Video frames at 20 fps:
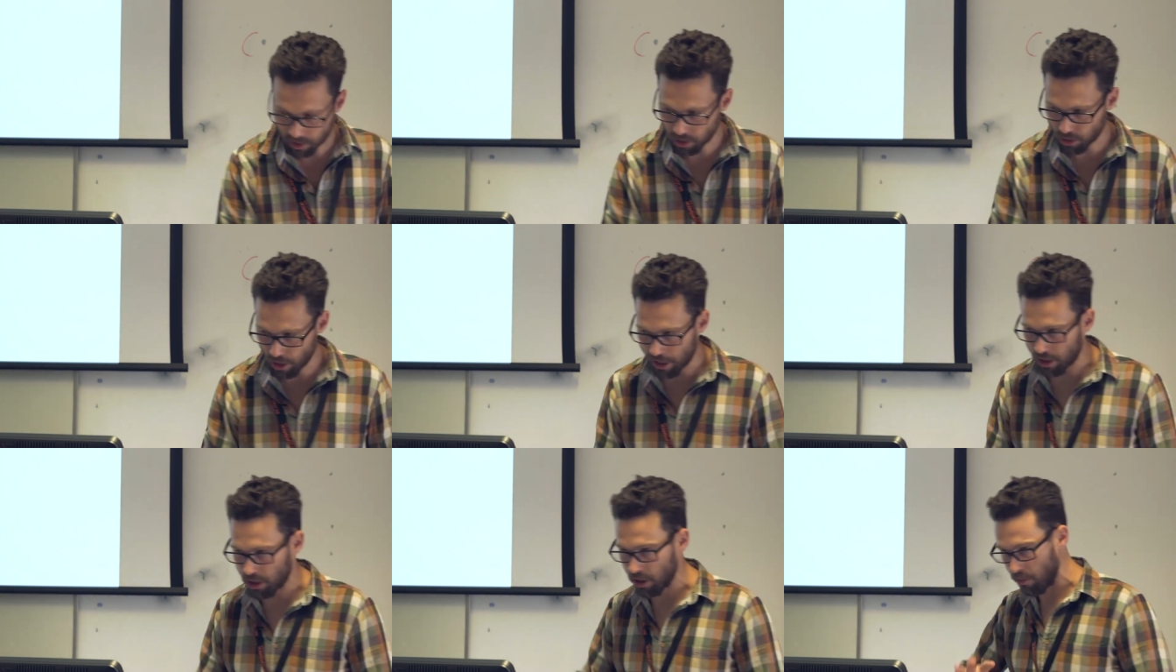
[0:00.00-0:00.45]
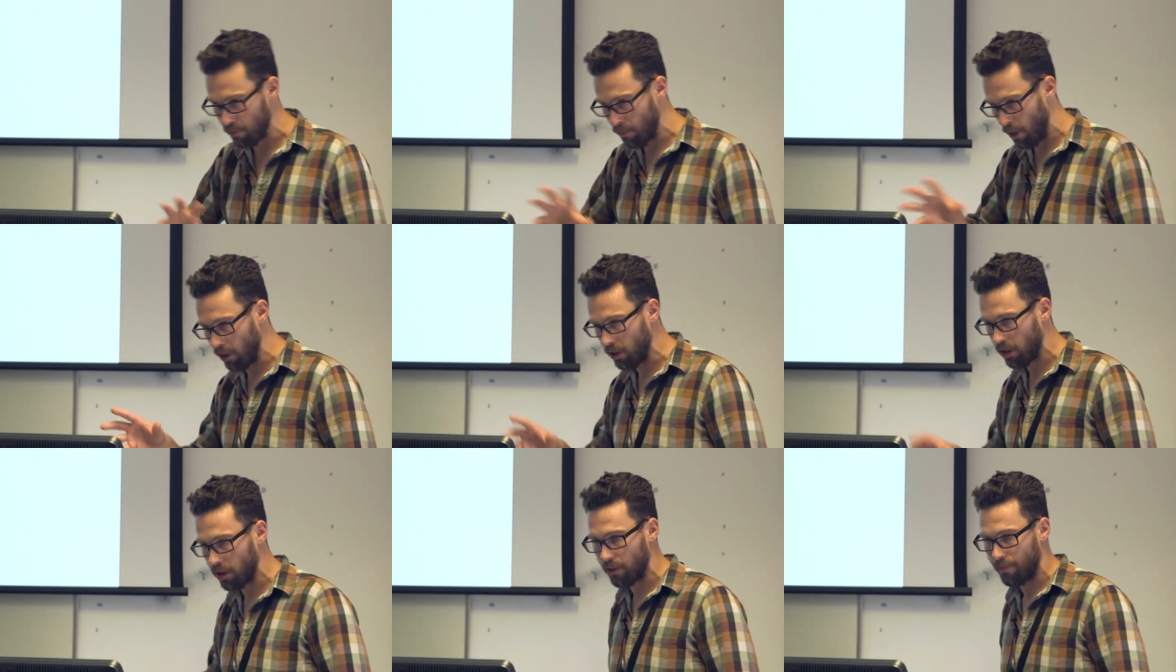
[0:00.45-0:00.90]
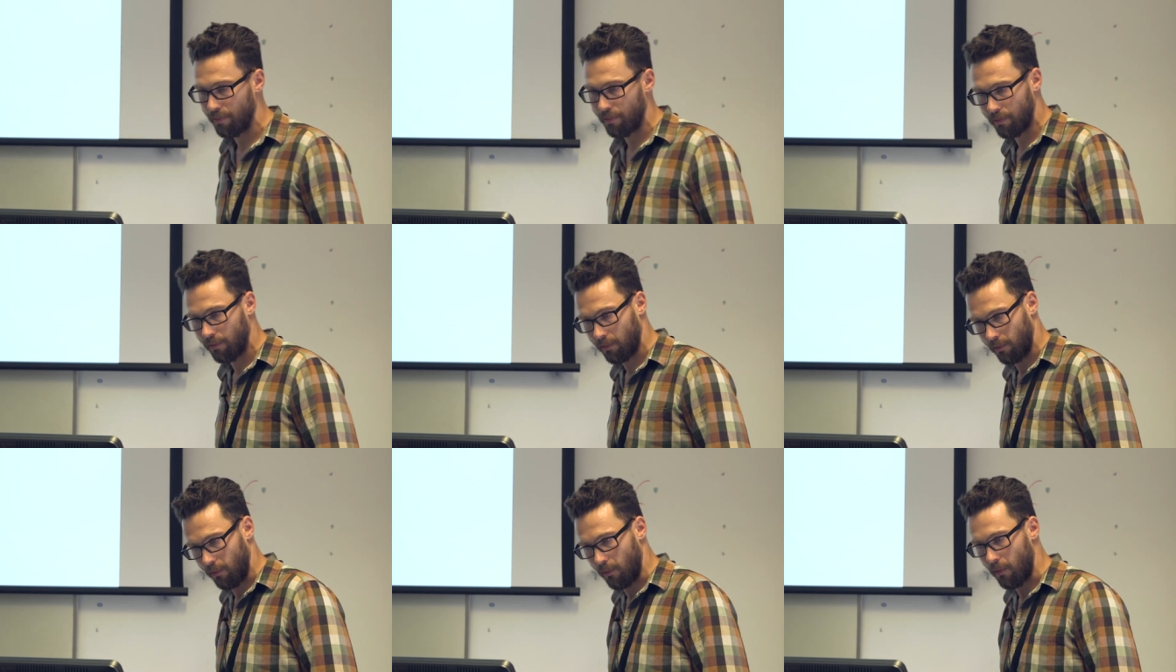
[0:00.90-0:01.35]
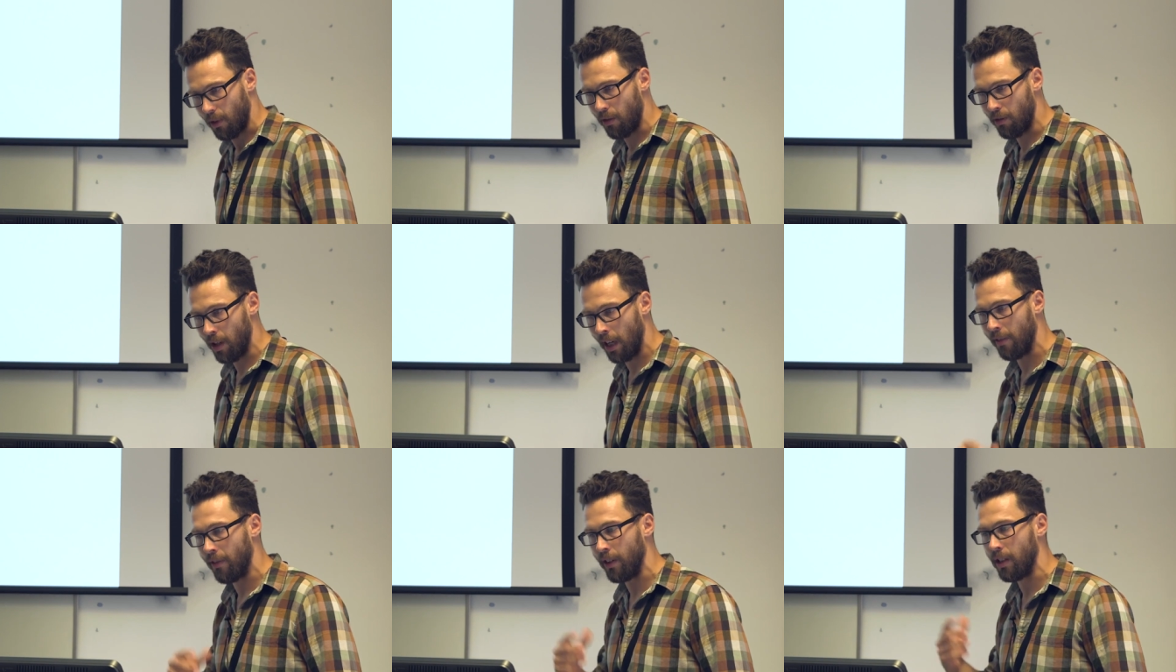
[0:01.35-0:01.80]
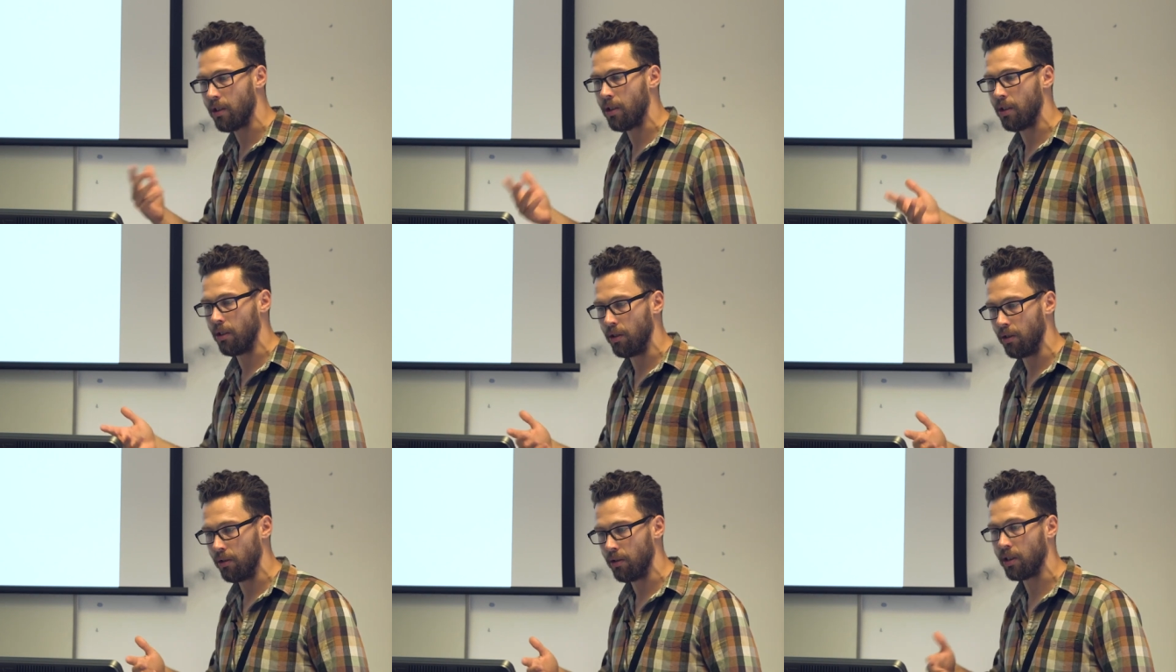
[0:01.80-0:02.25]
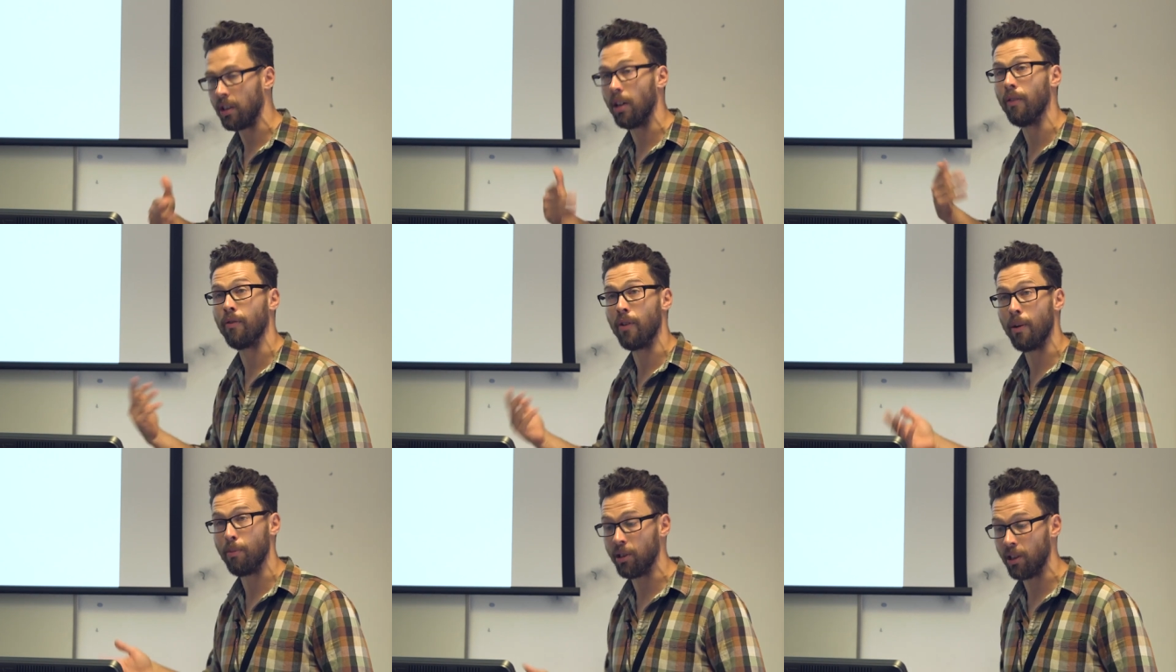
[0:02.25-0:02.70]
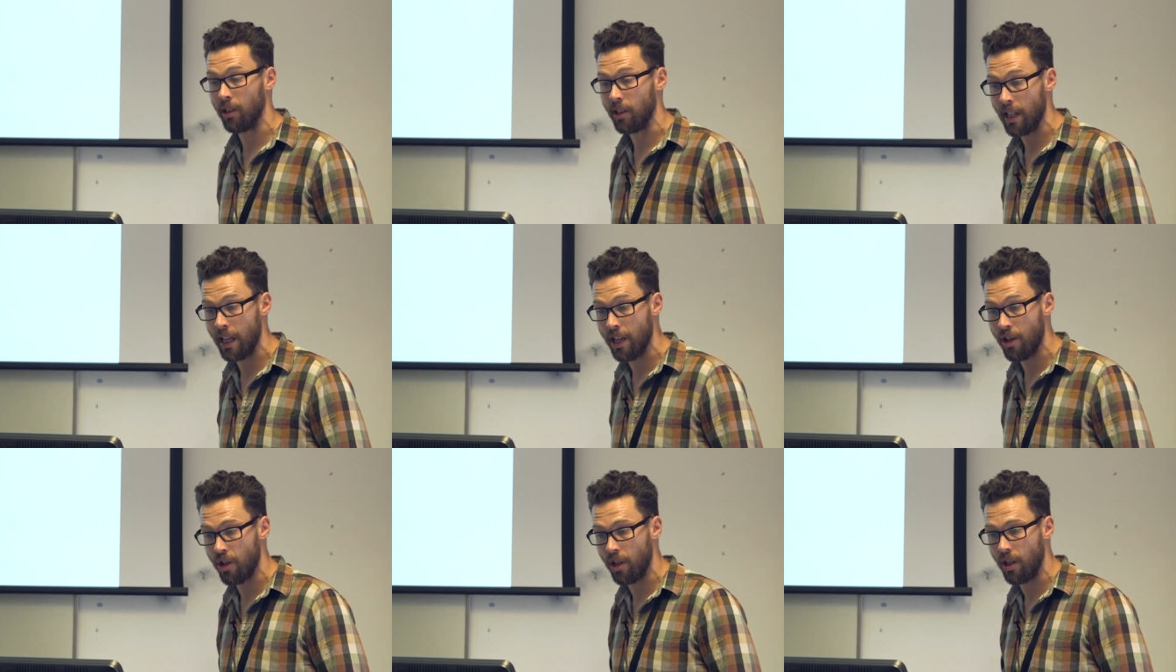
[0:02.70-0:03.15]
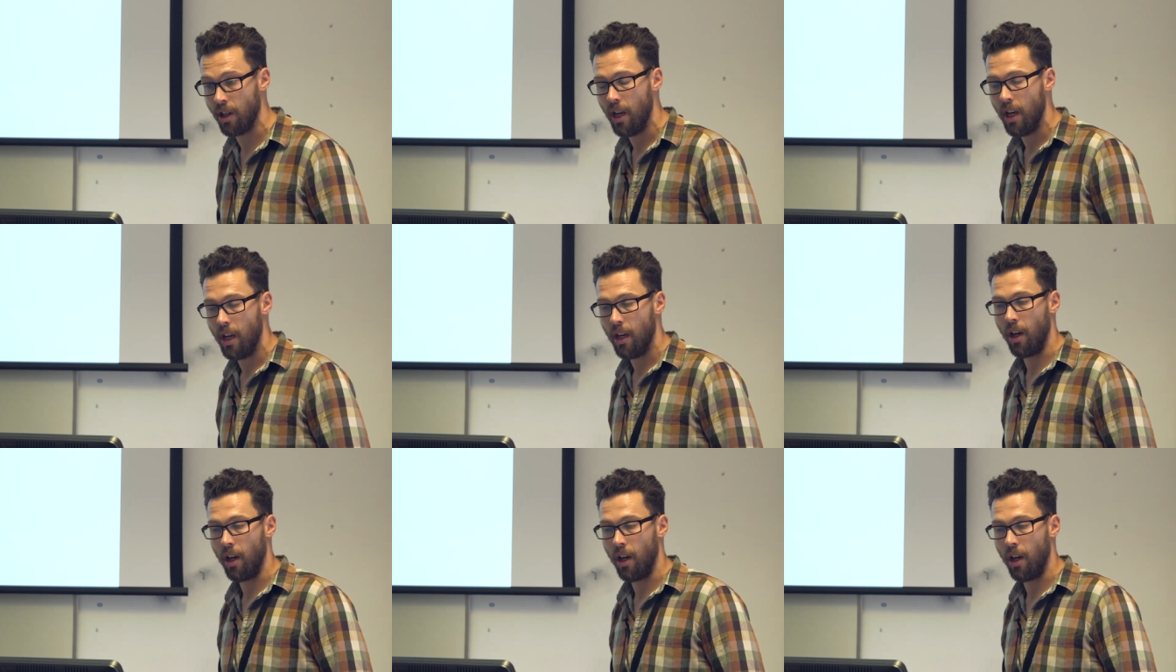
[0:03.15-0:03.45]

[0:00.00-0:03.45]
structures most relevant to self-representation